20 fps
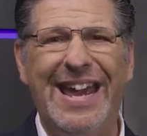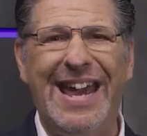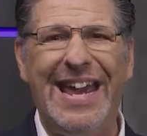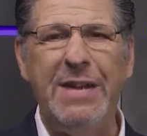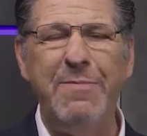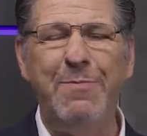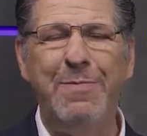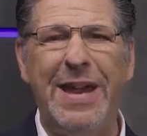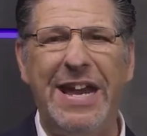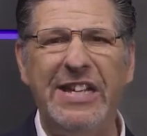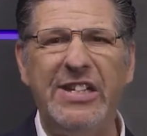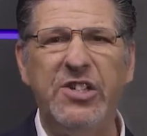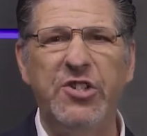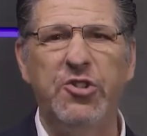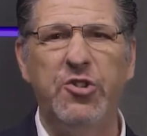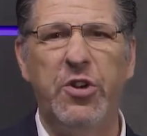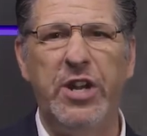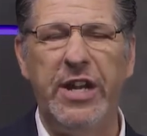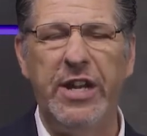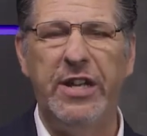a base
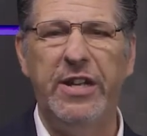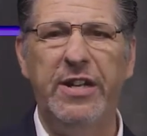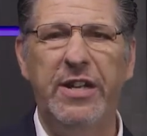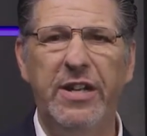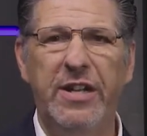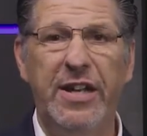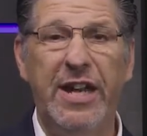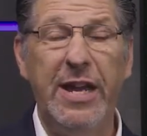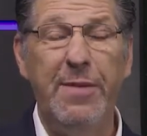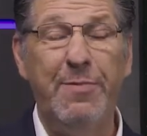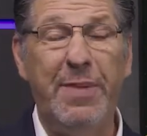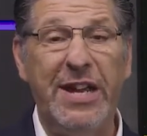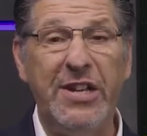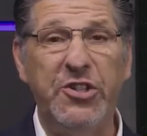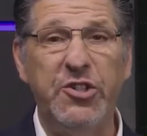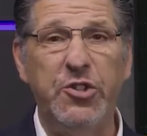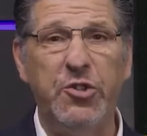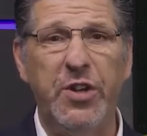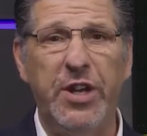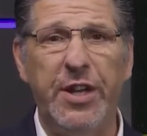trade. A
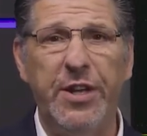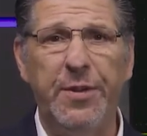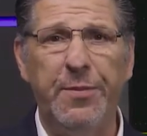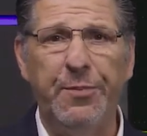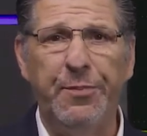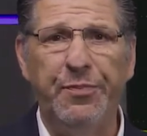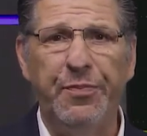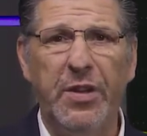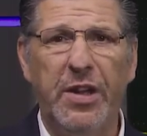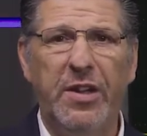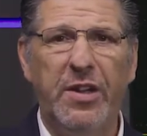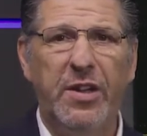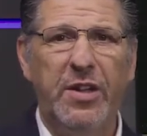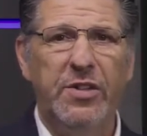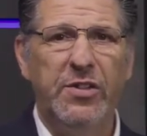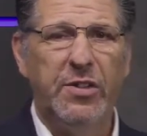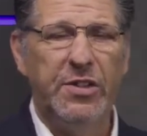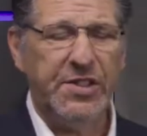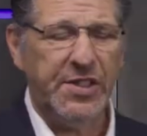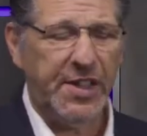base trade. So let's